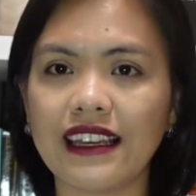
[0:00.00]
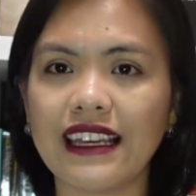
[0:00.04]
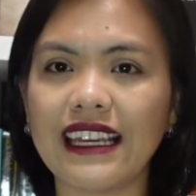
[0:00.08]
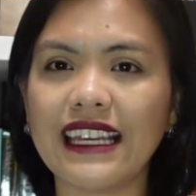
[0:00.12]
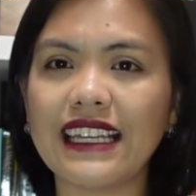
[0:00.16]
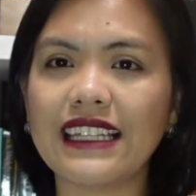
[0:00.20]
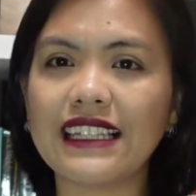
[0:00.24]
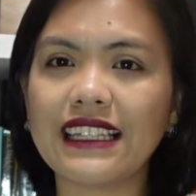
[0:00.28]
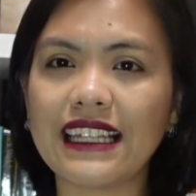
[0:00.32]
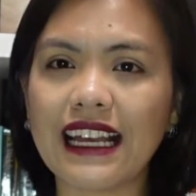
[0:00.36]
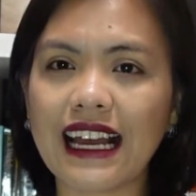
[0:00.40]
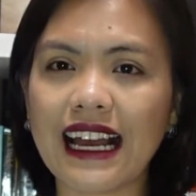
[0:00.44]

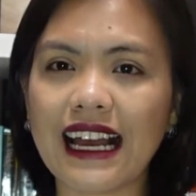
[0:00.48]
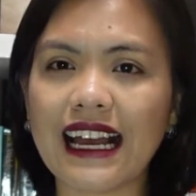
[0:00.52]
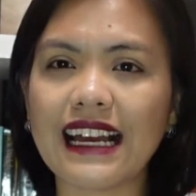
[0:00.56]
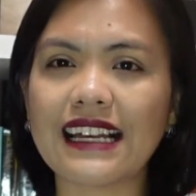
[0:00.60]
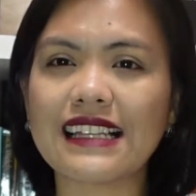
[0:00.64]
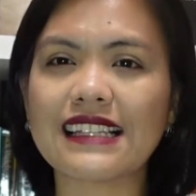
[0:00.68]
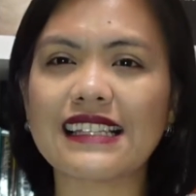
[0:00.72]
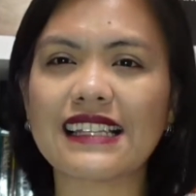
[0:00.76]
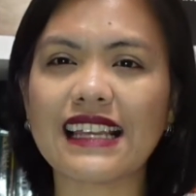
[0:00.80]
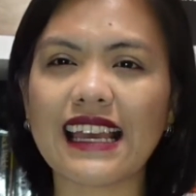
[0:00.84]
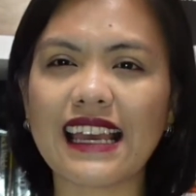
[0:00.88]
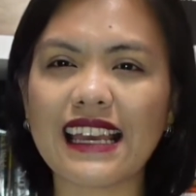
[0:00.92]
it
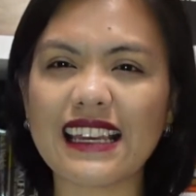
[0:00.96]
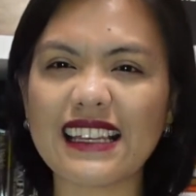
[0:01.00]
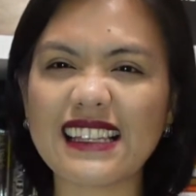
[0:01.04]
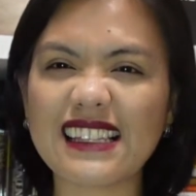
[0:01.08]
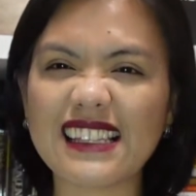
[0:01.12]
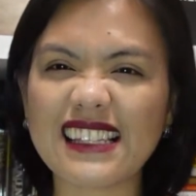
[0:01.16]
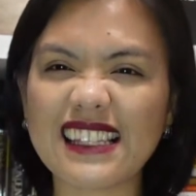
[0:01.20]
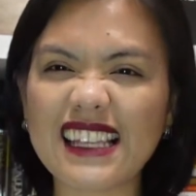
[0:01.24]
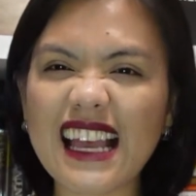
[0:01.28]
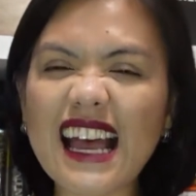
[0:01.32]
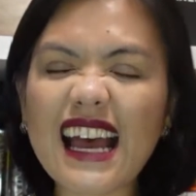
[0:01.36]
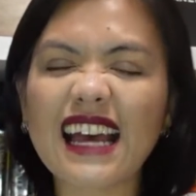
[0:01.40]
has
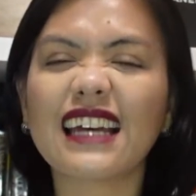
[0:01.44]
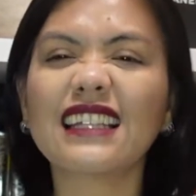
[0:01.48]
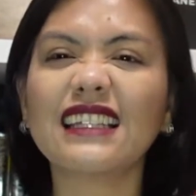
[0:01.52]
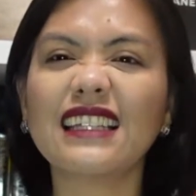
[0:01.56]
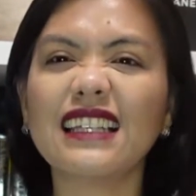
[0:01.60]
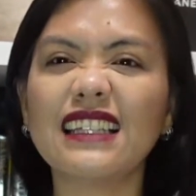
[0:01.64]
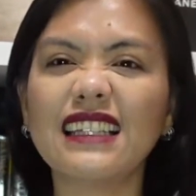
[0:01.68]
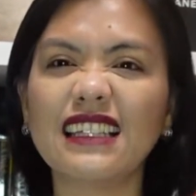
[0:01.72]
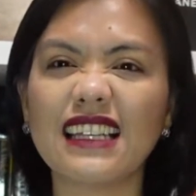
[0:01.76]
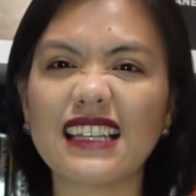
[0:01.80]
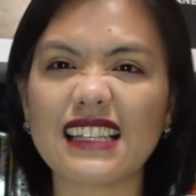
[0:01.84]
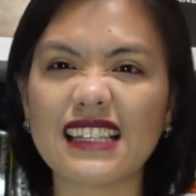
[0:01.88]

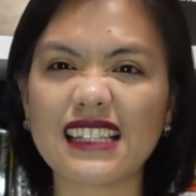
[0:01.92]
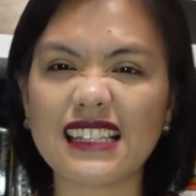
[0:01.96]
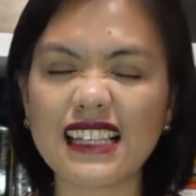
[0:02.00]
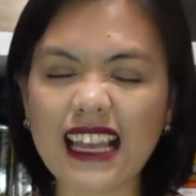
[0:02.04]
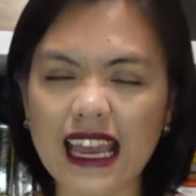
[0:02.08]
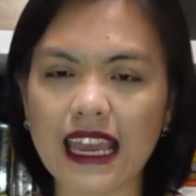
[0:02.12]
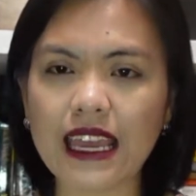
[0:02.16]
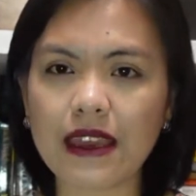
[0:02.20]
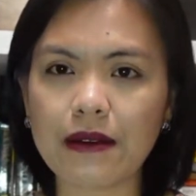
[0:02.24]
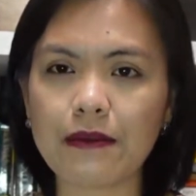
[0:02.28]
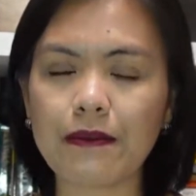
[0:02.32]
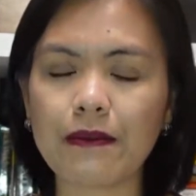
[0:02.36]
exactly the
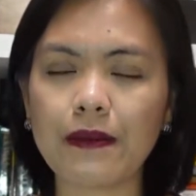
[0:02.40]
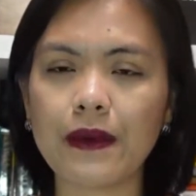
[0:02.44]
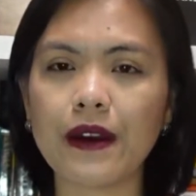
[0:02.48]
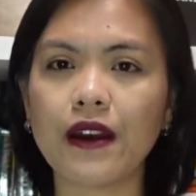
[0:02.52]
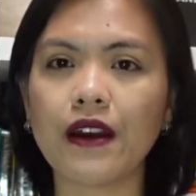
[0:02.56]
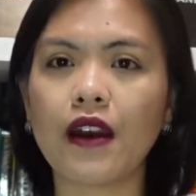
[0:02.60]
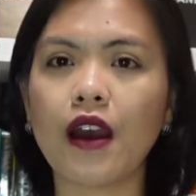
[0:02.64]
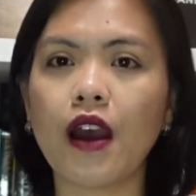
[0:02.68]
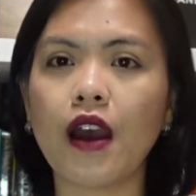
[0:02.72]
same